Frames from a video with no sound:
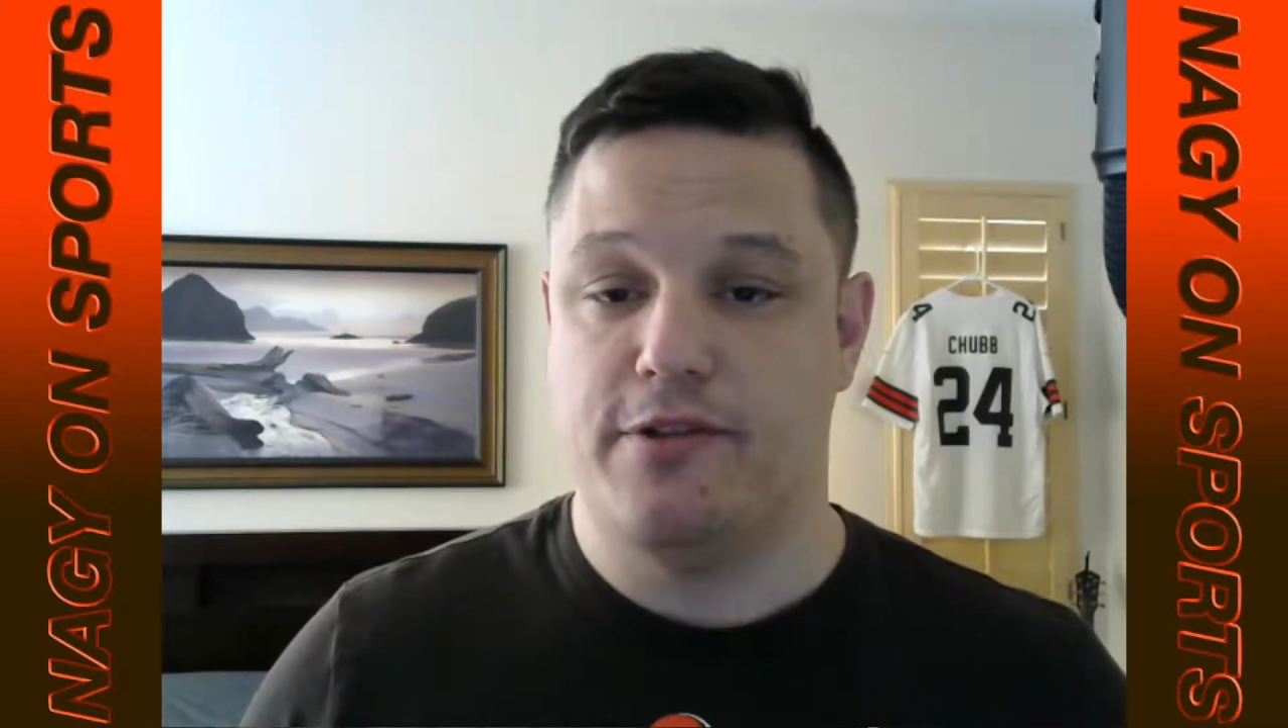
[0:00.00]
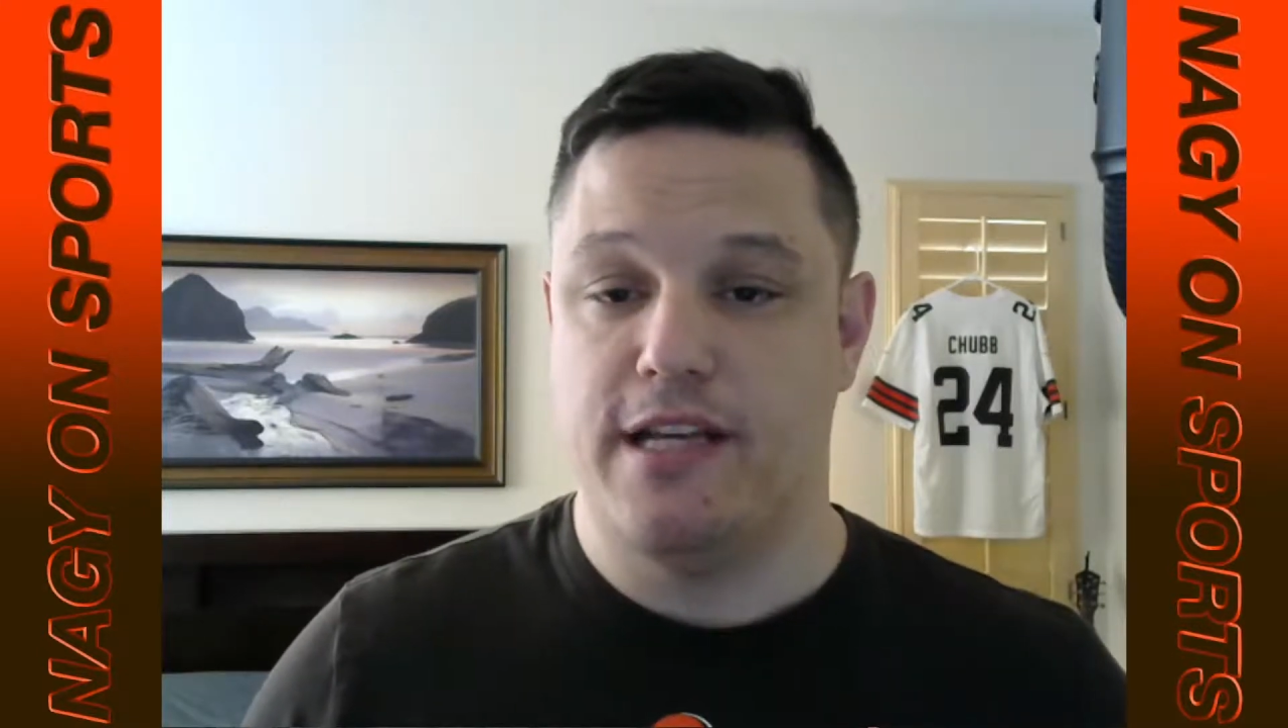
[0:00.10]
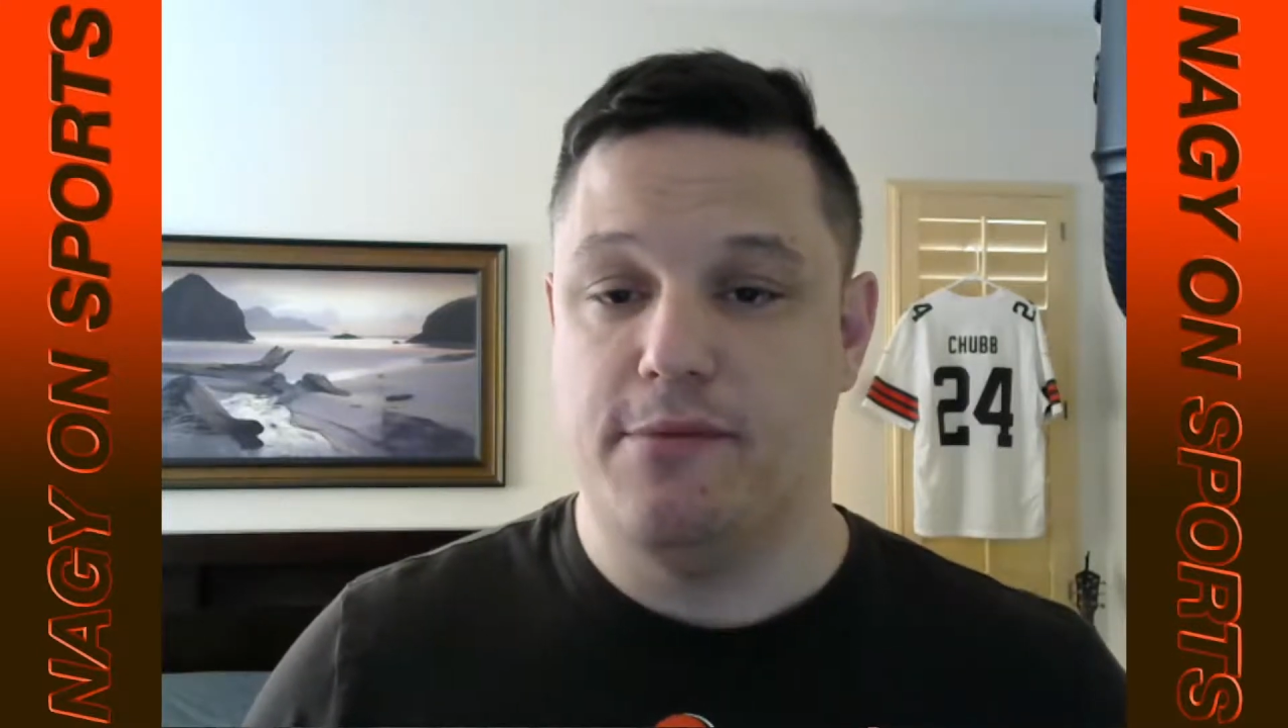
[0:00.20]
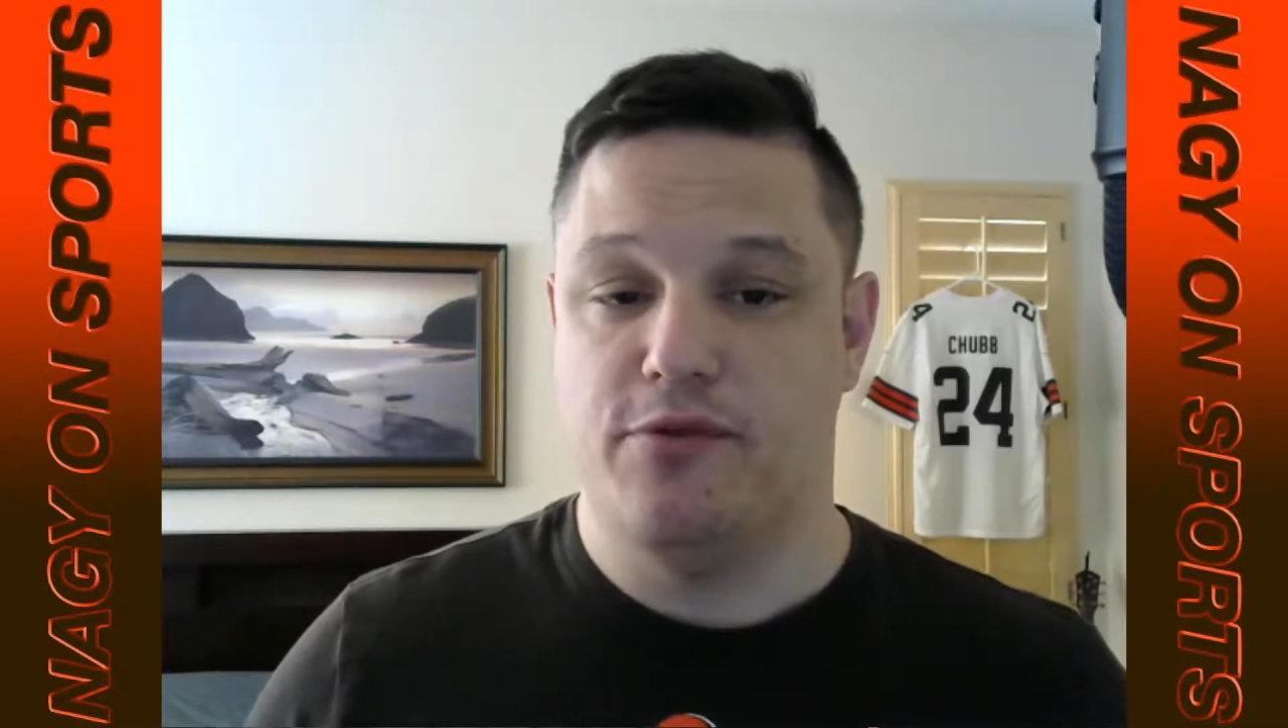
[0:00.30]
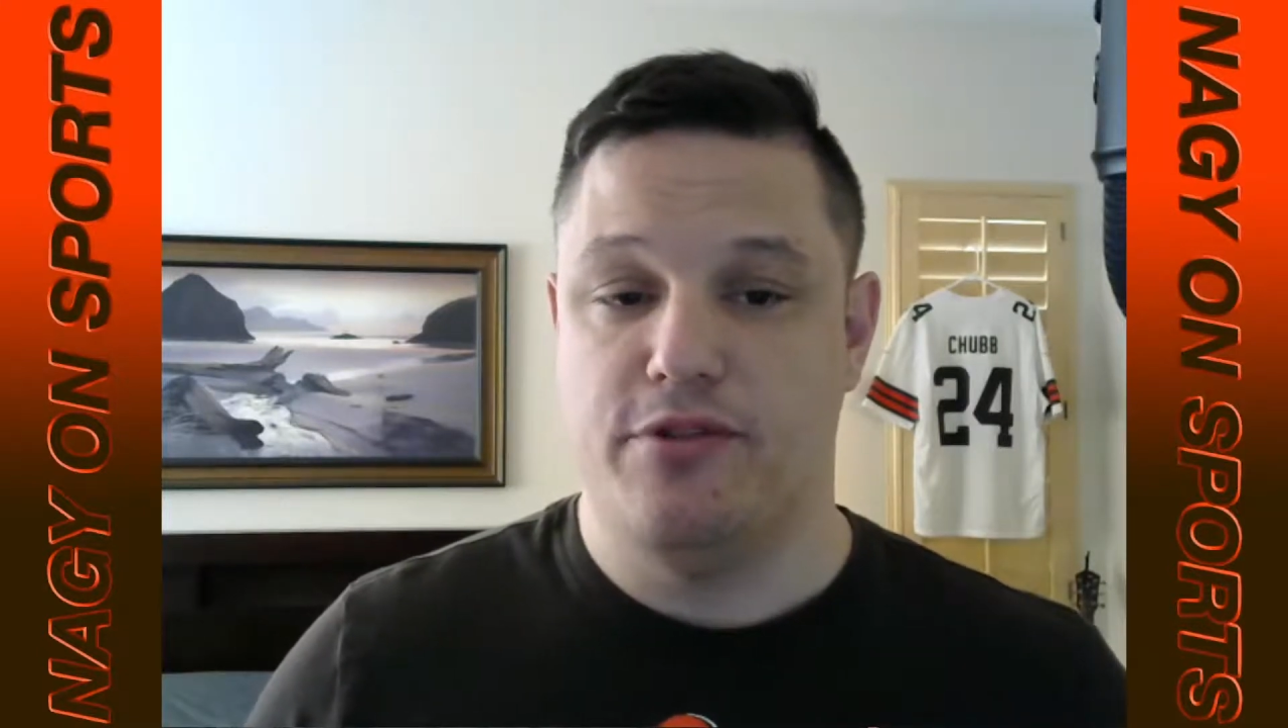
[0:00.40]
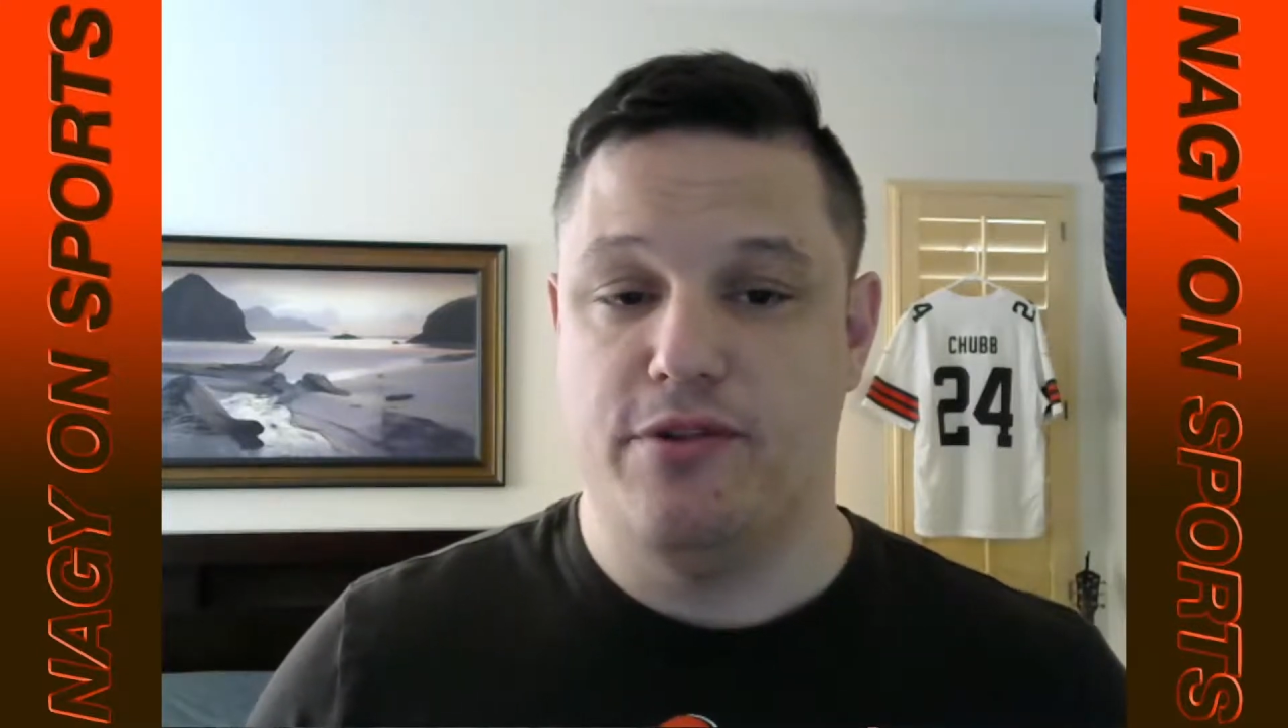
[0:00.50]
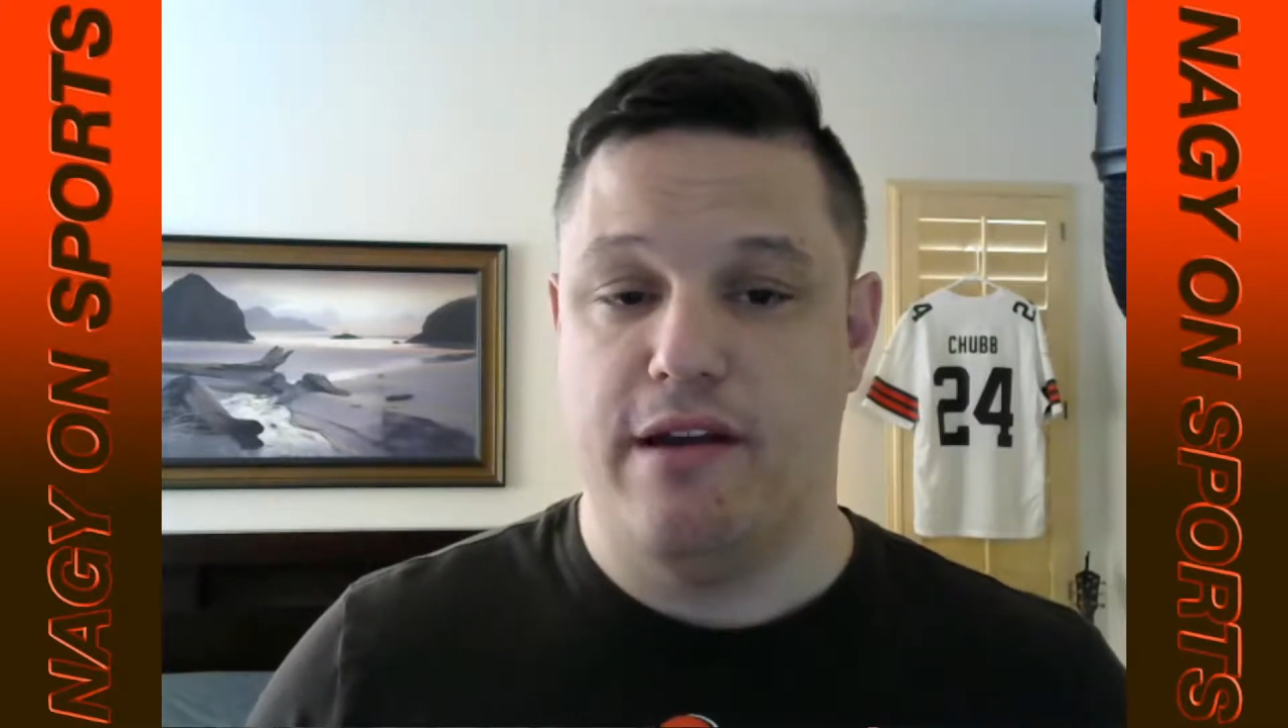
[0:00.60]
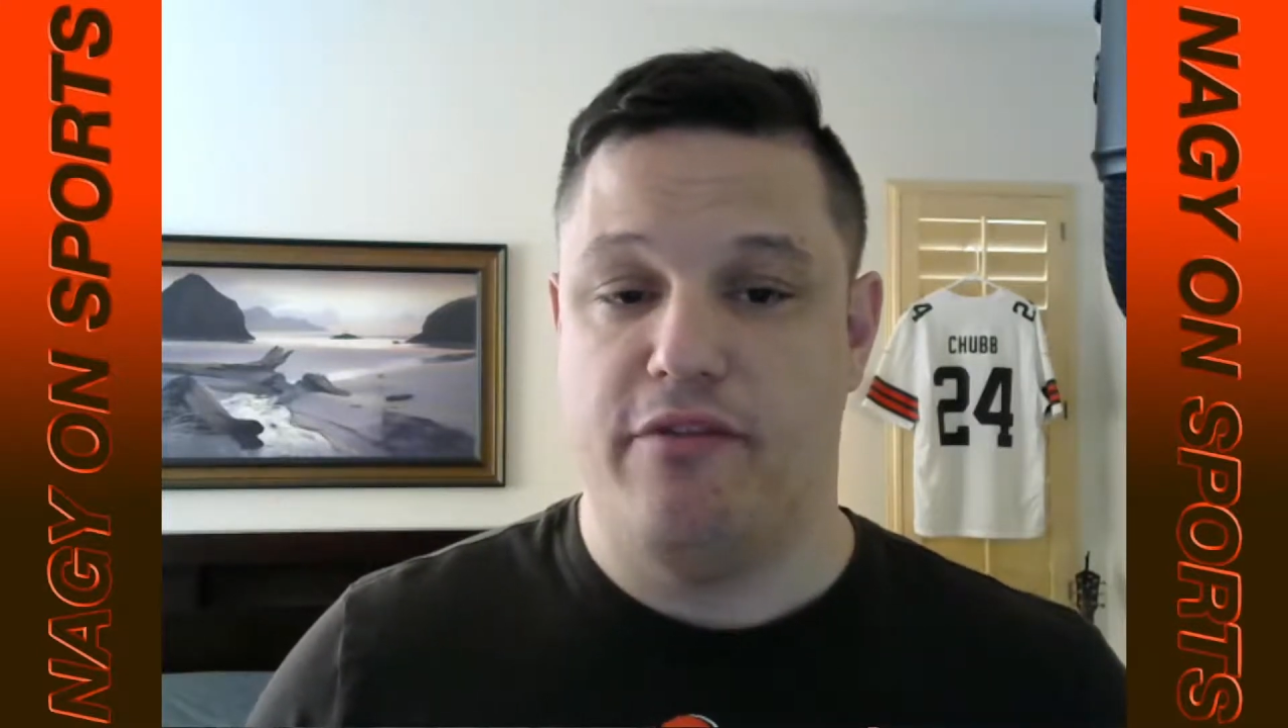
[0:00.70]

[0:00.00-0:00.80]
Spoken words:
teams will do